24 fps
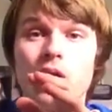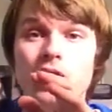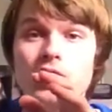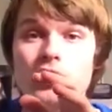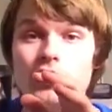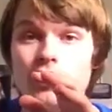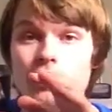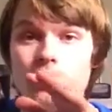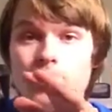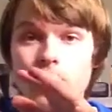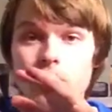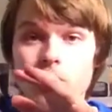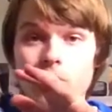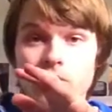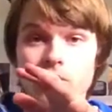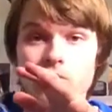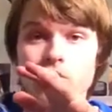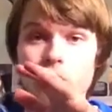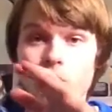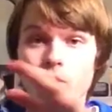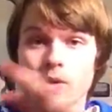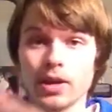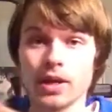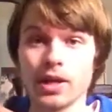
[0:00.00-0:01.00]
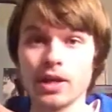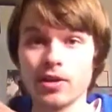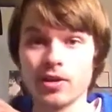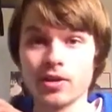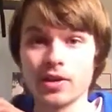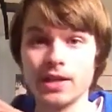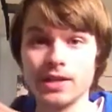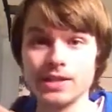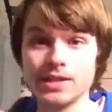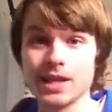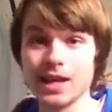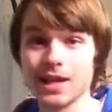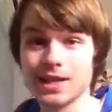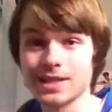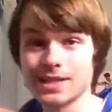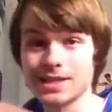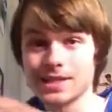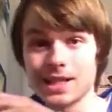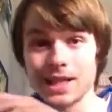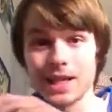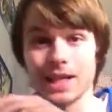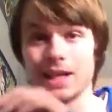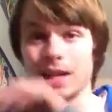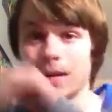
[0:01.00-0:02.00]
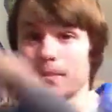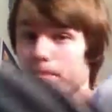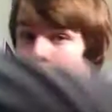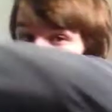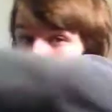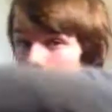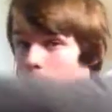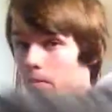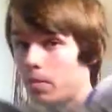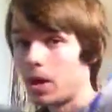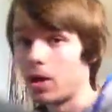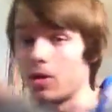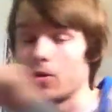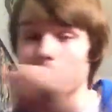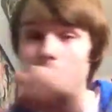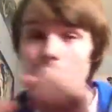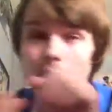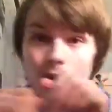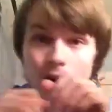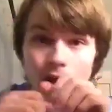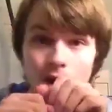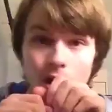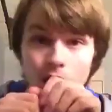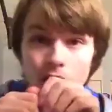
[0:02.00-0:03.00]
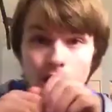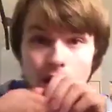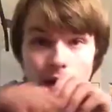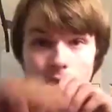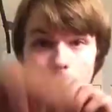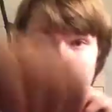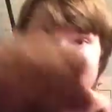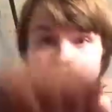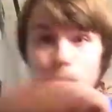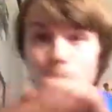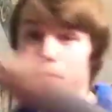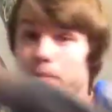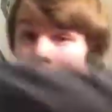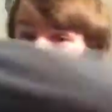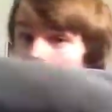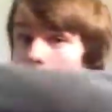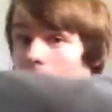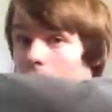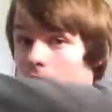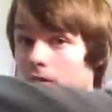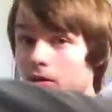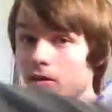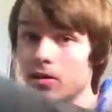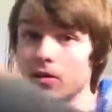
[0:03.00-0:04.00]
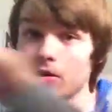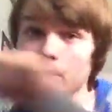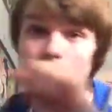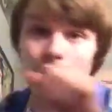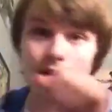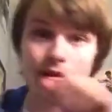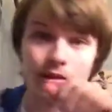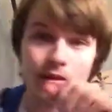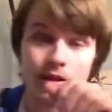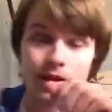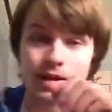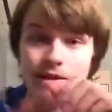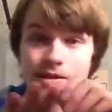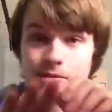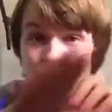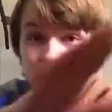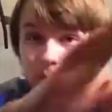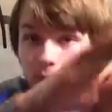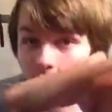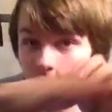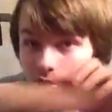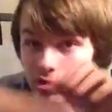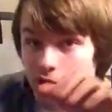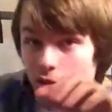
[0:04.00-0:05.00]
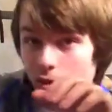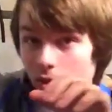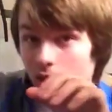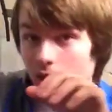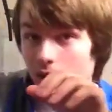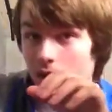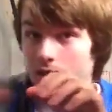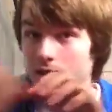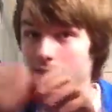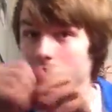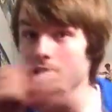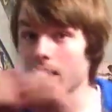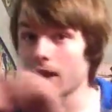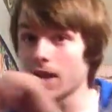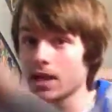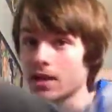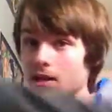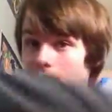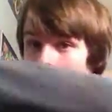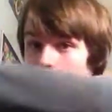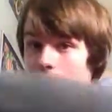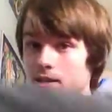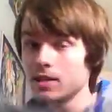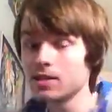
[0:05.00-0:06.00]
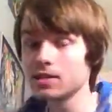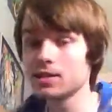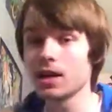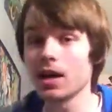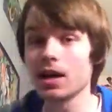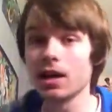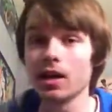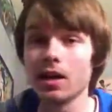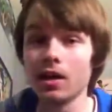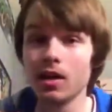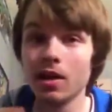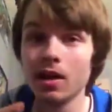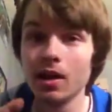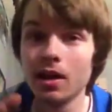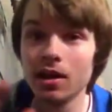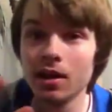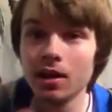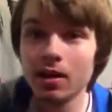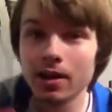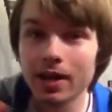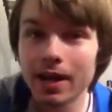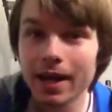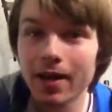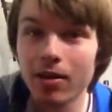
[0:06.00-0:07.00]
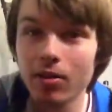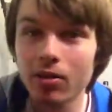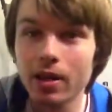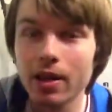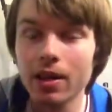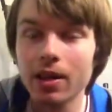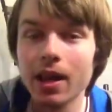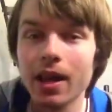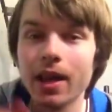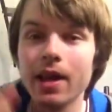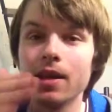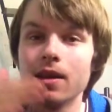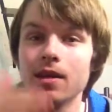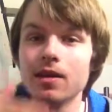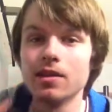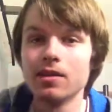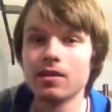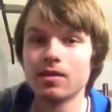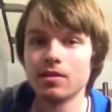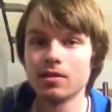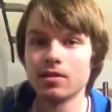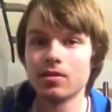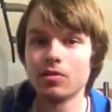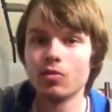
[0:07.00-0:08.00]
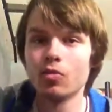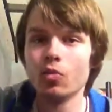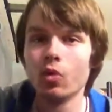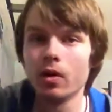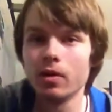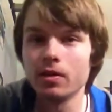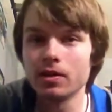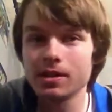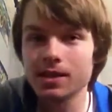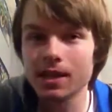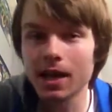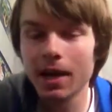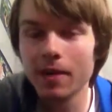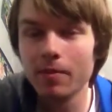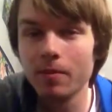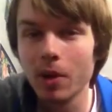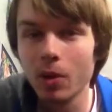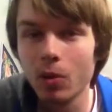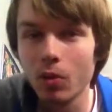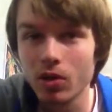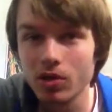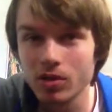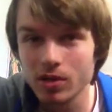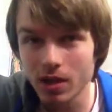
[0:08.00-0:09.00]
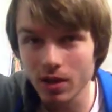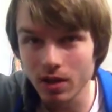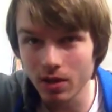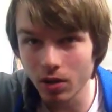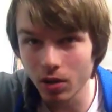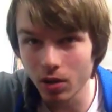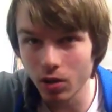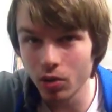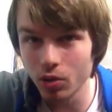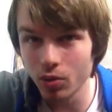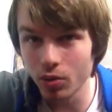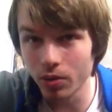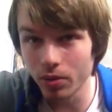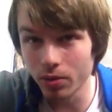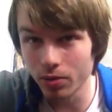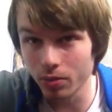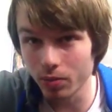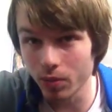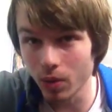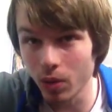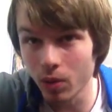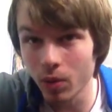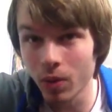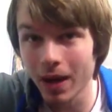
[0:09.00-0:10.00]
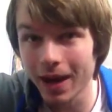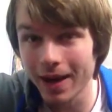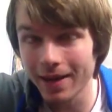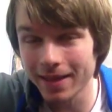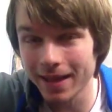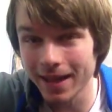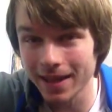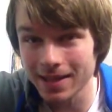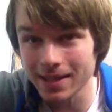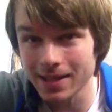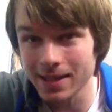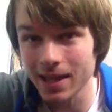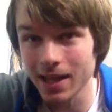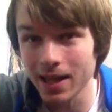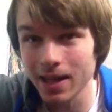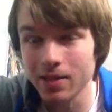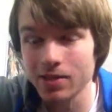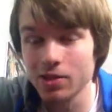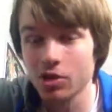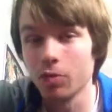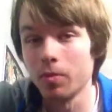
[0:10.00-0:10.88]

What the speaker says: So if Mayweather's going here, he's got to set it up, boom, boom, like boom, boom. Because Mayweather's going to this side, he's got to calculate what side Mayweather's going to go to and throw at that side.